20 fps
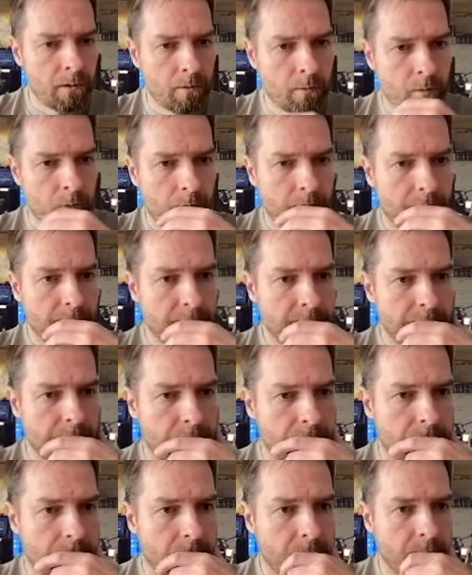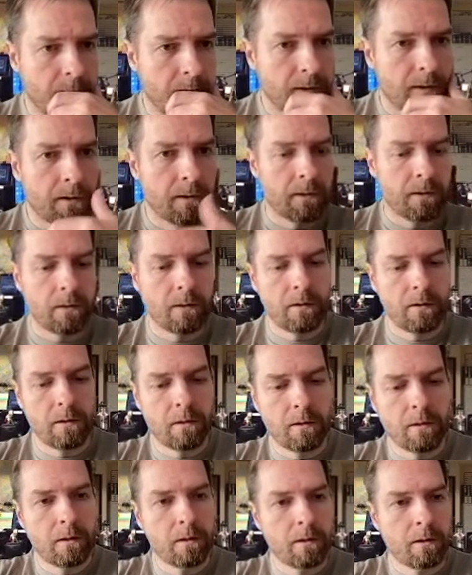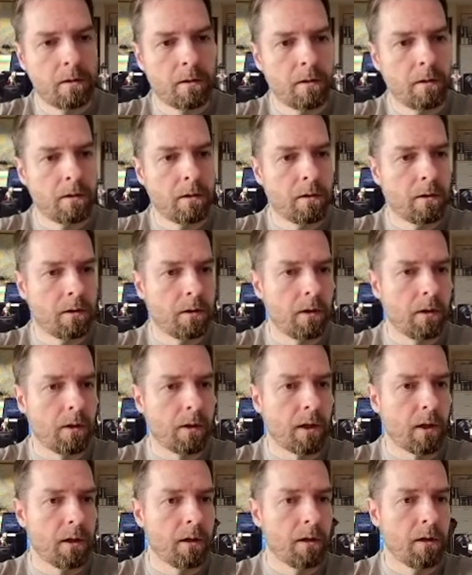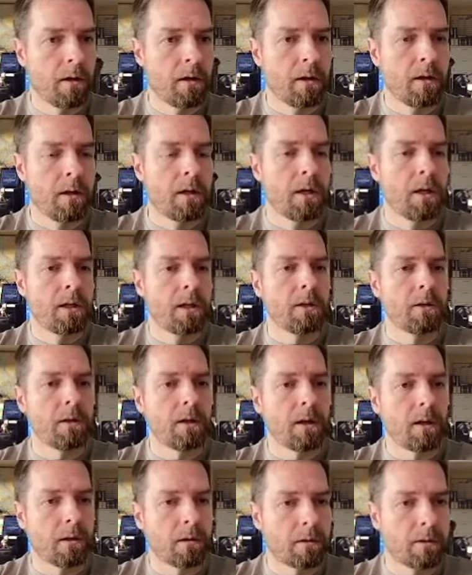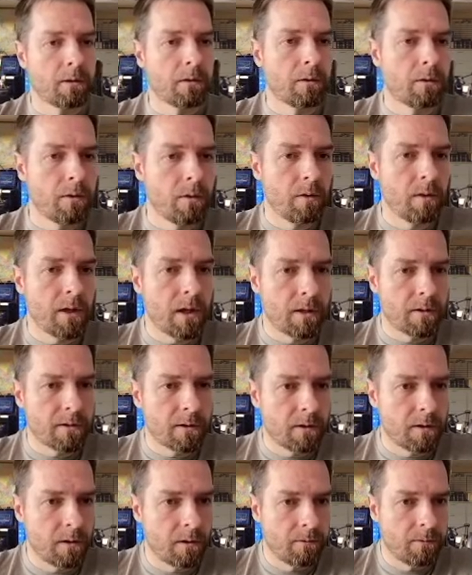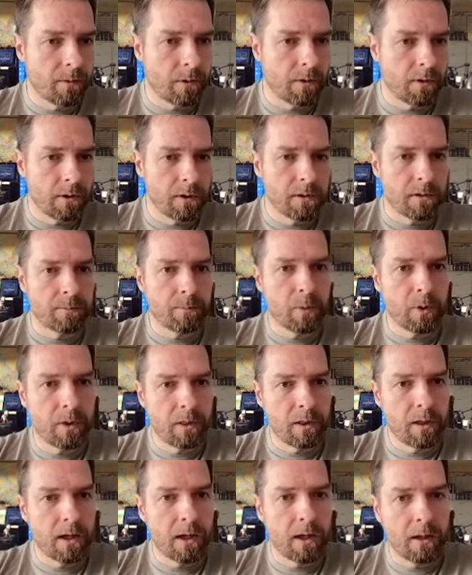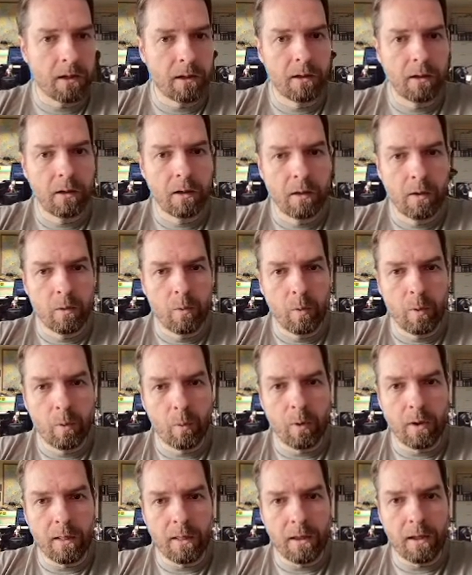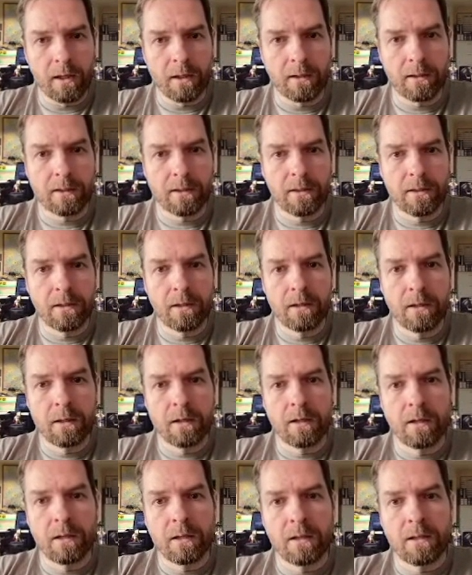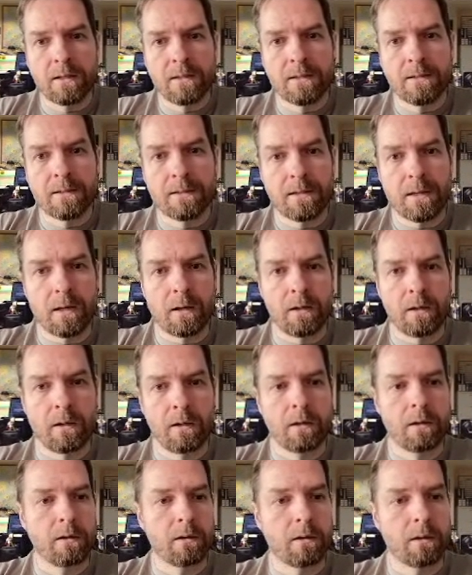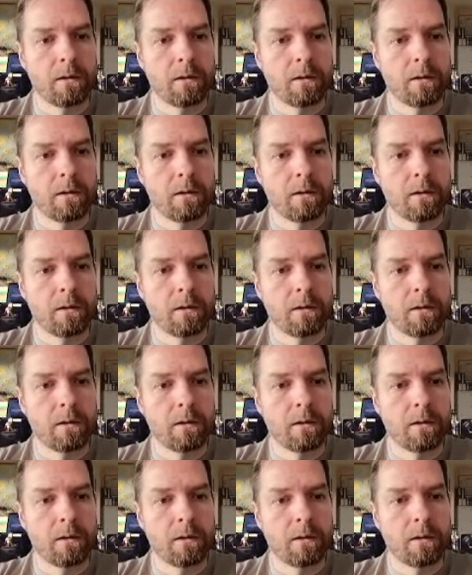Why is that not working? Okay, so yeah, 2034. Let's put that. We want that centered,